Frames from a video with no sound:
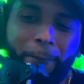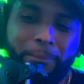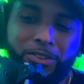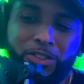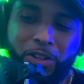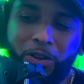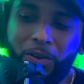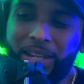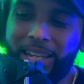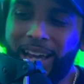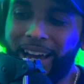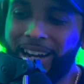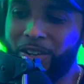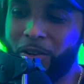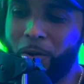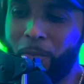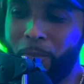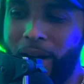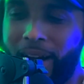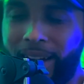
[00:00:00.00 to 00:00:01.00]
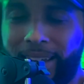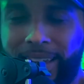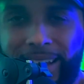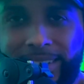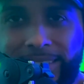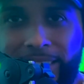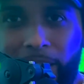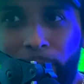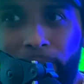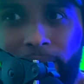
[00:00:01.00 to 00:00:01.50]
So he got a new
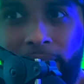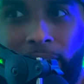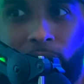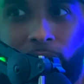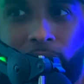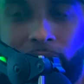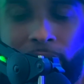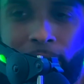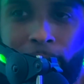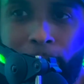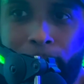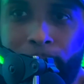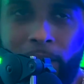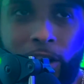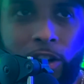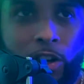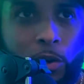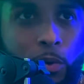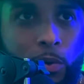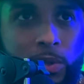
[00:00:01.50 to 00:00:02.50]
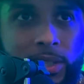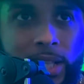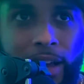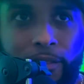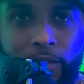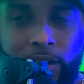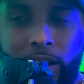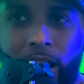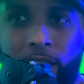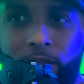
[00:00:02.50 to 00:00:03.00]
podcast coming out. Literally, we was
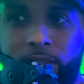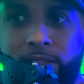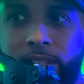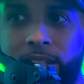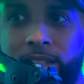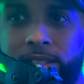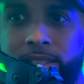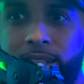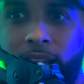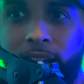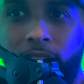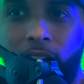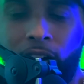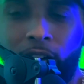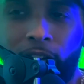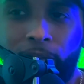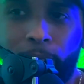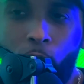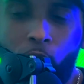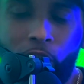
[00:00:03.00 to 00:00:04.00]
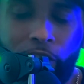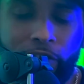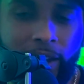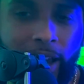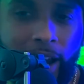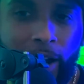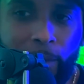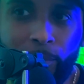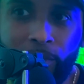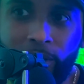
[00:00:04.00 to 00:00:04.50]
having conversations off
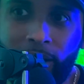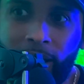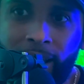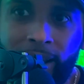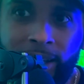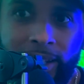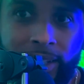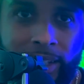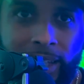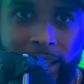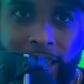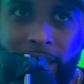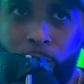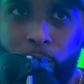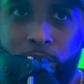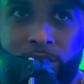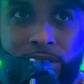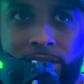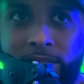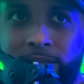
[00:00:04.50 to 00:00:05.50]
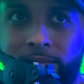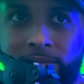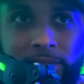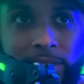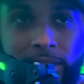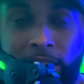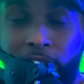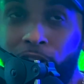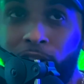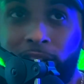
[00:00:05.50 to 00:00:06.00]
camera, and he was just
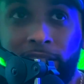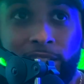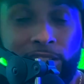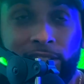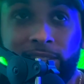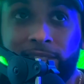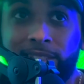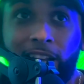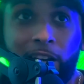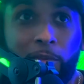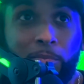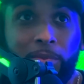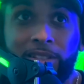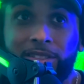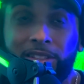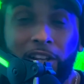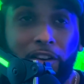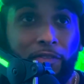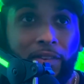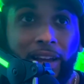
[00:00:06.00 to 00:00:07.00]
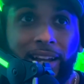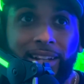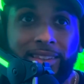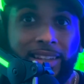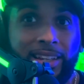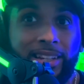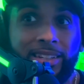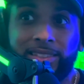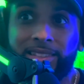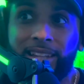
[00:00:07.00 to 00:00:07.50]
literally just telling me stuff like
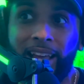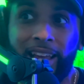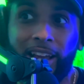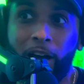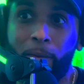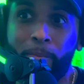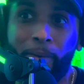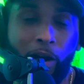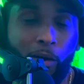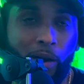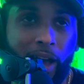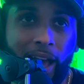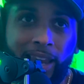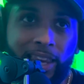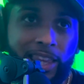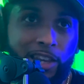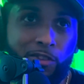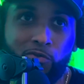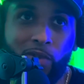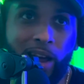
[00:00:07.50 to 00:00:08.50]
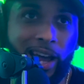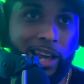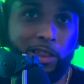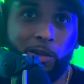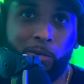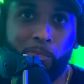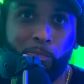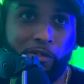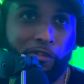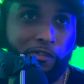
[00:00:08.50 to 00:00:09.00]
this, like about any
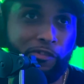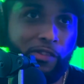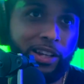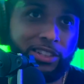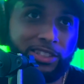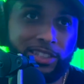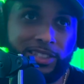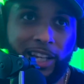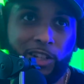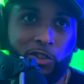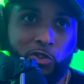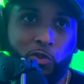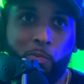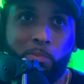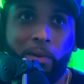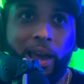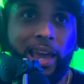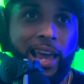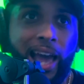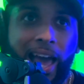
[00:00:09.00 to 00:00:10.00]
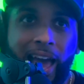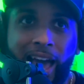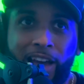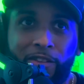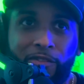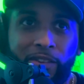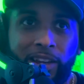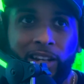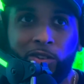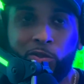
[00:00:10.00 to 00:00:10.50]
random profession that you may
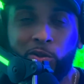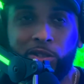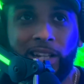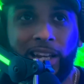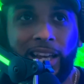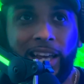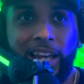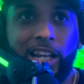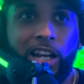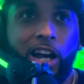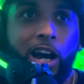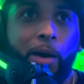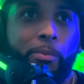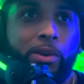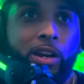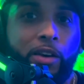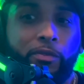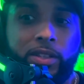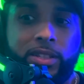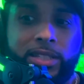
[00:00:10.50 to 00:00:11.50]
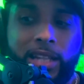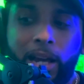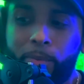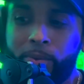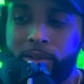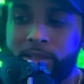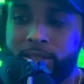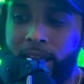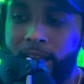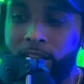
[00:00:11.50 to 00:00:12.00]
have, and it was coming off the top of
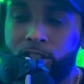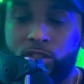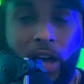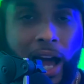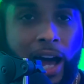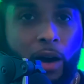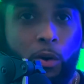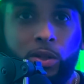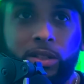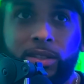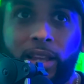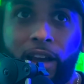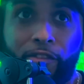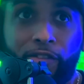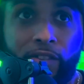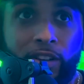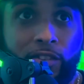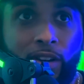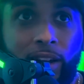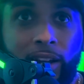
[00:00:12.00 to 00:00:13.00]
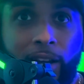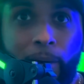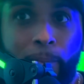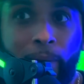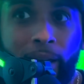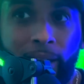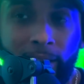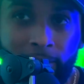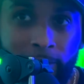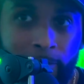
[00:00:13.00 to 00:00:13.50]
his head. So I would definitely
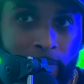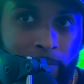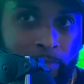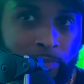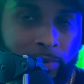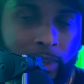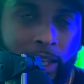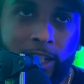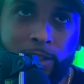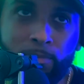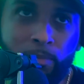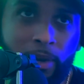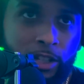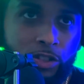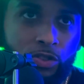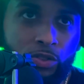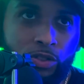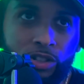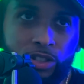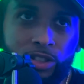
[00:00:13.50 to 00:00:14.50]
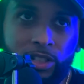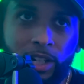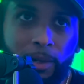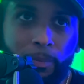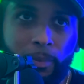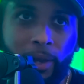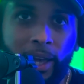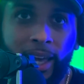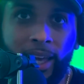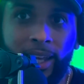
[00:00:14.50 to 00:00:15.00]
recommend his mentorship
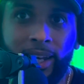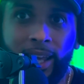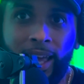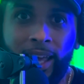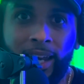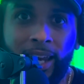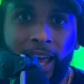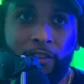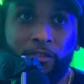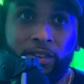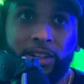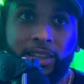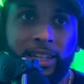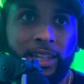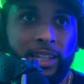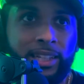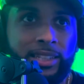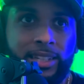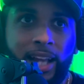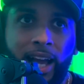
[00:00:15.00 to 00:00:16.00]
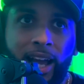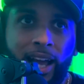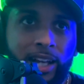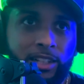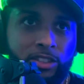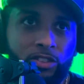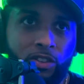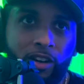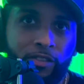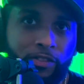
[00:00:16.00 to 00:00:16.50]
and everything this guy has
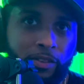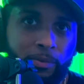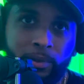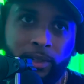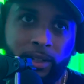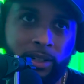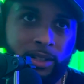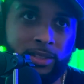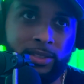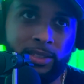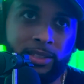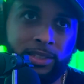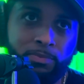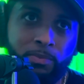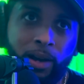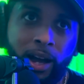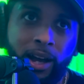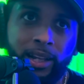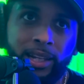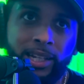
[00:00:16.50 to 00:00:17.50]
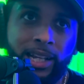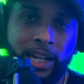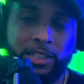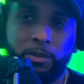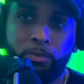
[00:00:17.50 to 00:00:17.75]
to offer, because his mind, he has a